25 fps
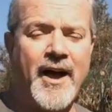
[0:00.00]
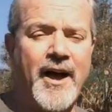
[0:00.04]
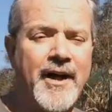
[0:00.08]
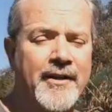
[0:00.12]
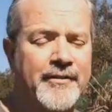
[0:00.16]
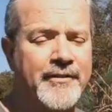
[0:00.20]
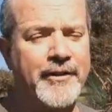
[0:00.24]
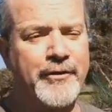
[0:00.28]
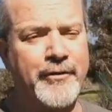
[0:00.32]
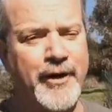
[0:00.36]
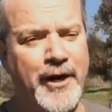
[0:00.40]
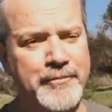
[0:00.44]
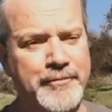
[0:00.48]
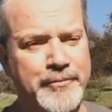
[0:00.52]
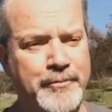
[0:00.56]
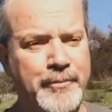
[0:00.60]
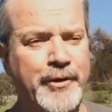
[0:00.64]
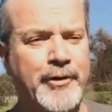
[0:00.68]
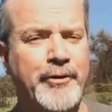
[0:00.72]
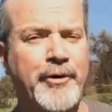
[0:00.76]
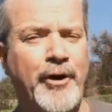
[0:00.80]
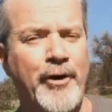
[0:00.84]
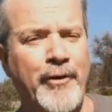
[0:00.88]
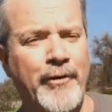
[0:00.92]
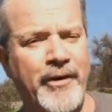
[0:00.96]
The grapes
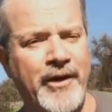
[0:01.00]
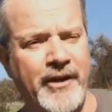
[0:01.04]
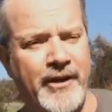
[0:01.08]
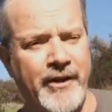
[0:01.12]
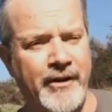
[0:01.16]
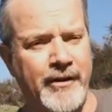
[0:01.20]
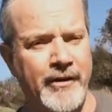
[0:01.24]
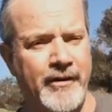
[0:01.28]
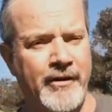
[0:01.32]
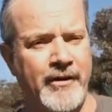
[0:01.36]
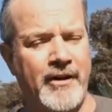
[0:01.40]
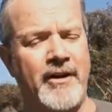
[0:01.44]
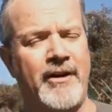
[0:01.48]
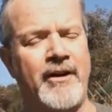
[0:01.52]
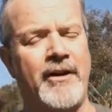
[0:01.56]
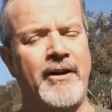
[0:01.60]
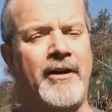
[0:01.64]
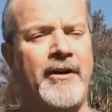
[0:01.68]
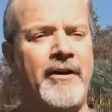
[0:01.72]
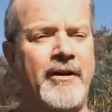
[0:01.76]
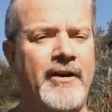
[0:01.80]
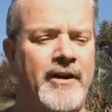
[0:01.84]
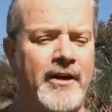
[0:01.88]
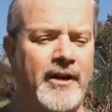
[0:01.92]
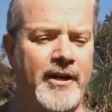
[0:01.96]
we grow here
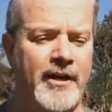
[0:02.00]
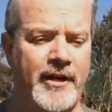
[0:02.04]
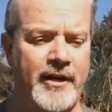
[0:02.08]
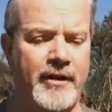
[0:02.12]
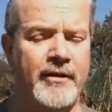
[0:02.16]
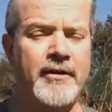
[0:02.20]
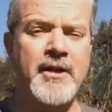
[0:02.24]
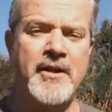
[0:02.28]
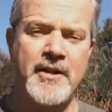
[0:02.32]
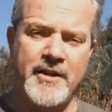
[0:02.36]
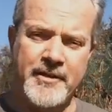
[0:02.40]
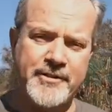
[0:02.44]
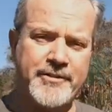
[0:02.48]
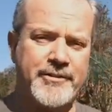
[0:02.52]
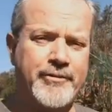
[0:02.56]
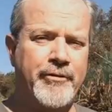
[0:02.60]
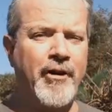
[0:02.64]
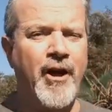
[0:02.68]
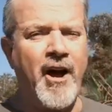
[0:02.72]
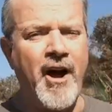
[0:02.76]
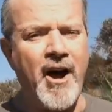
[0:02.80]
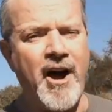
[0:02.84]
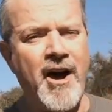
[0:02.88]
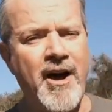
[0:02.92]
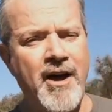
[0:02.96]
are
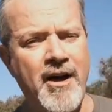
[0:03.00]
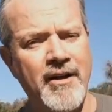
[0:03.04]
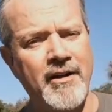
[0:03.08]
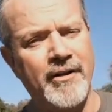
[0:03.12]
Syrah,